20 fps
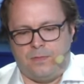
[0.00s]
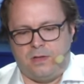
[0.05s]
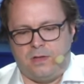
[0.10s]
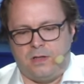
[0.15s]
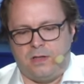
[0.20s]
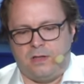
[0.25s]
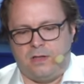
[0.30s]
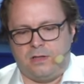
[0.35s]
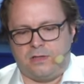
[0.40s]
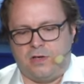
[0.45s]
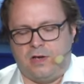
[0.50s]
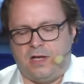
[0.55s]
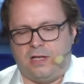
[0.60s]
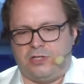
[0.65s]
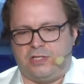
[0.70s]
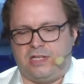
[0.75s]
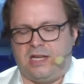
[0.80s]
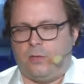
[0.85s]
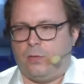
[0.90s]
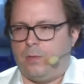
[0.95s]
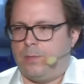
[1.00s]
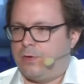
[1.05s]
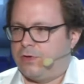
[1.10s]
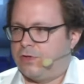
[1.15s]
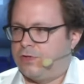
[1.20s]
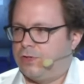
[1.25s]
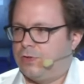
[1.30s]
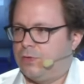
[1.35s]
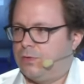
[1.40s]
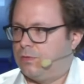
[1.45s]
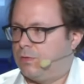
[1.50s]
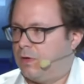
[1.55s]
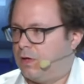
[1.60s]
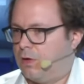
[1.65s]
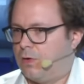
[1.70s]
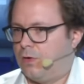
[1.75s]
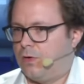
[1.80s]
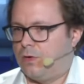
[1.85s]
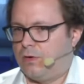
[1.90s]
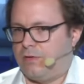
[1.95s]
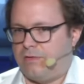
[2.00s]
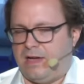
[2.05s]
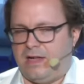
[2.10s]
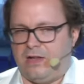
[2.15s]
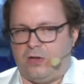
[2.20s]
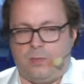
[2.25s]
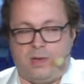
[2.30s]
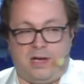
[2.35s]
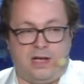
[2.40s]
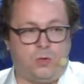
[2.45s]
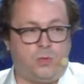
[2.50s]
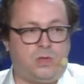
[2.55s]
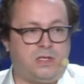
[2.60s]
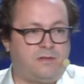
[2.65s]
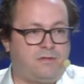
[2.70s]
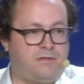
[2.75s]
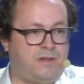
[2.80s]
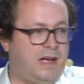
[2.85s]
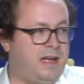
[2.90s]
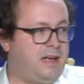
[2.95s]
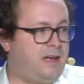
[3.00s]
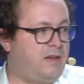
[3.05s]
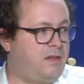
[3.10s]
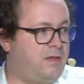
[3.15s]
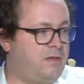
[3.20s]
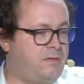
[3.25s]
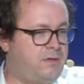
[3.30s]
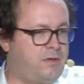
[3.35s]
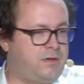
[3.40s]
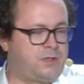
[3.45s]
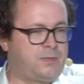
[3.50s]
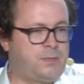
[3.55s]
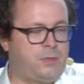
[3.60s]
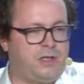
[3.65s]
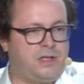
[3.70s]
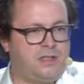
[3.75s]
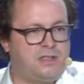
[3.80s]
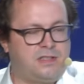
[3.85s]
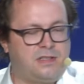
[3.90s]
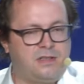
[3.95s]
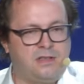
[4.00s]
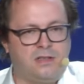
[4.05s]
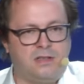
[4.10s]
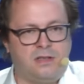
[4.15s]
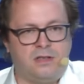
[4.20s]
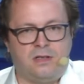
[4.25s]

it's not just how we pursue a goal or value, but how do we define it in the first place?